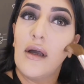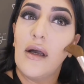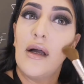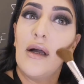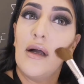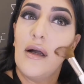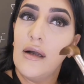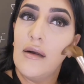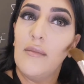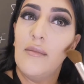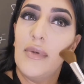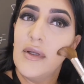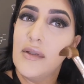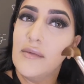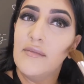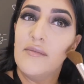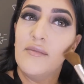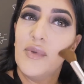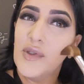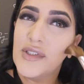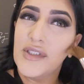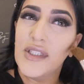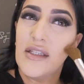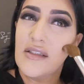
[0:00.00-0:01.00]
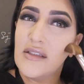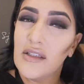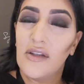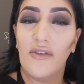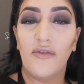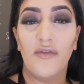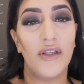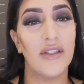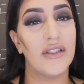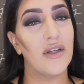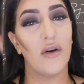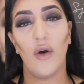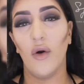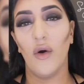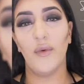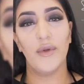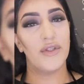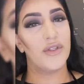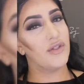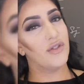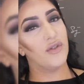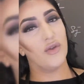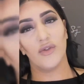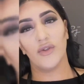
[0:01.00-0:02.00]
But both sides of your face are
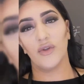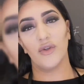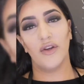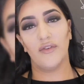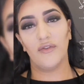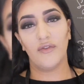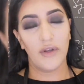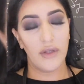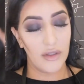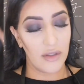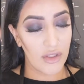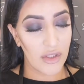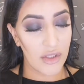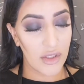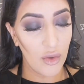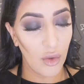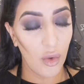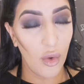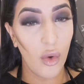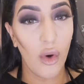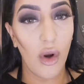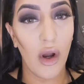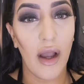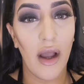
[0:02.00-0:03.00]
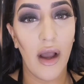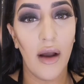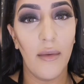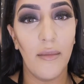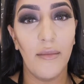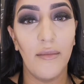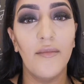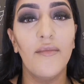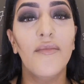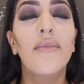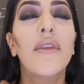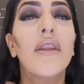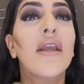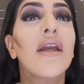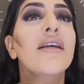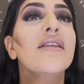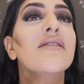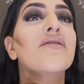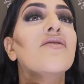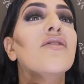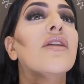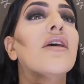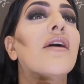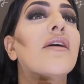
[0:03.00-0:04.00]
always so different, so
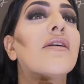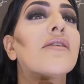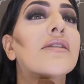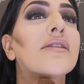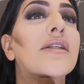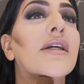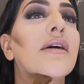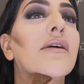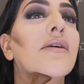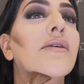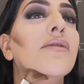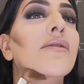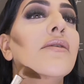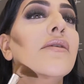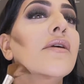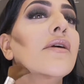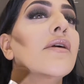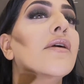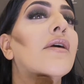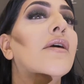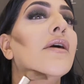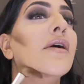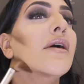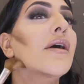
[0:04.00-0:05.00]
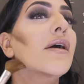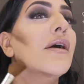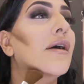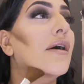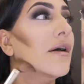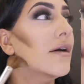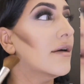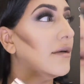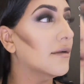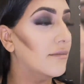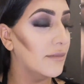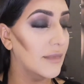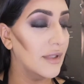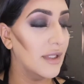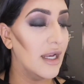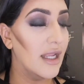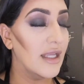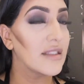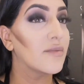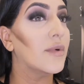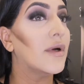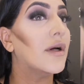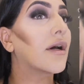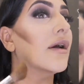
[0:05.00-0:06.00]
it's really hard to tell. The
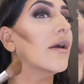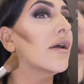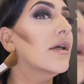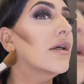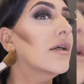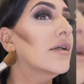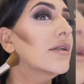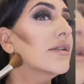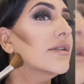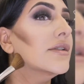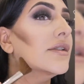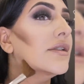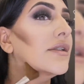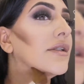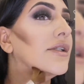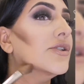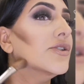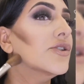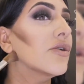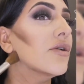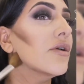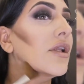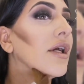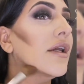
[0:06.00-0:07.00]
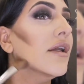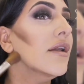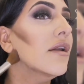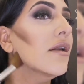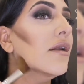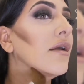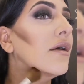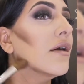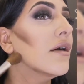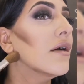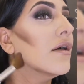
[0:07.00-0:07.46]
next part is the jawline,